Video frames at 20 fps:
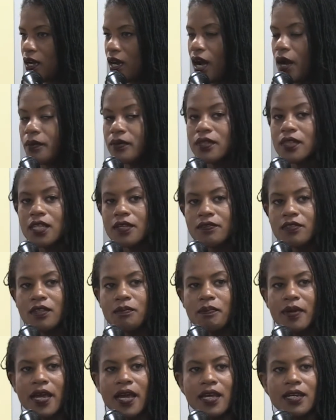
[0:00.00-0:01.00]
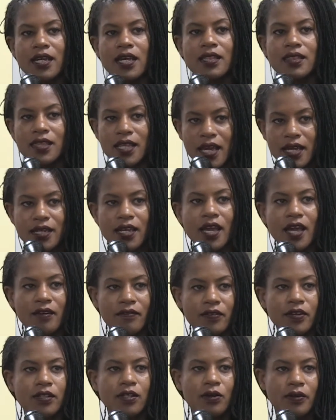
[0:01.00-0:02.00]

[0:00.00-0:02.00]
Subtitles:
I would lift the ban and let every